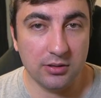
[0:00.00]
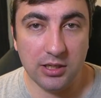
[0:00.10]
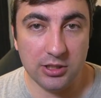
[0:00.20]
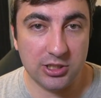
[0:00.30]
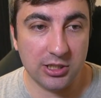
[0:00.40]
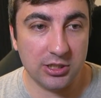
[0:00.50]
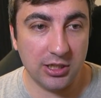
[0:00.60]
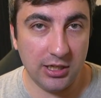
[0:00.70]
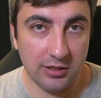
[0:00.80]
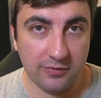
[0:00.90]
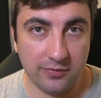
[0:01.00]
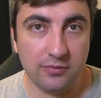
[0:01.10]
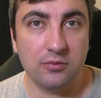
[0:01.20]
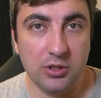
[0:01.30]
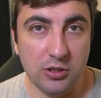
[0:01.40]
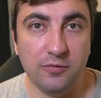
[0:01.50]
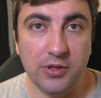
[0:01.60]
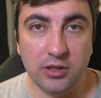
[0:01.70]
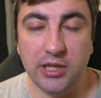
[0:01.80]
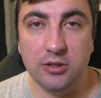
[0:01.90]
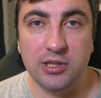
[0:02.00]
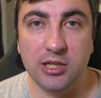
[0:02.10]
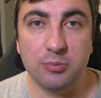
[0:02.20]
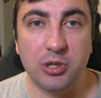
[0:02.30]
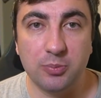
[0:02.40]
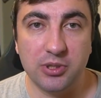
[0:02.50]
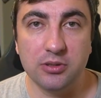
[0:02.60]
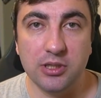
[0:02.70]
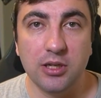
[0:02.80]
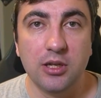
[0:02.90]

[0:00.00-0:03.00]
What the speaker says: judge if you feel like you did appropriately.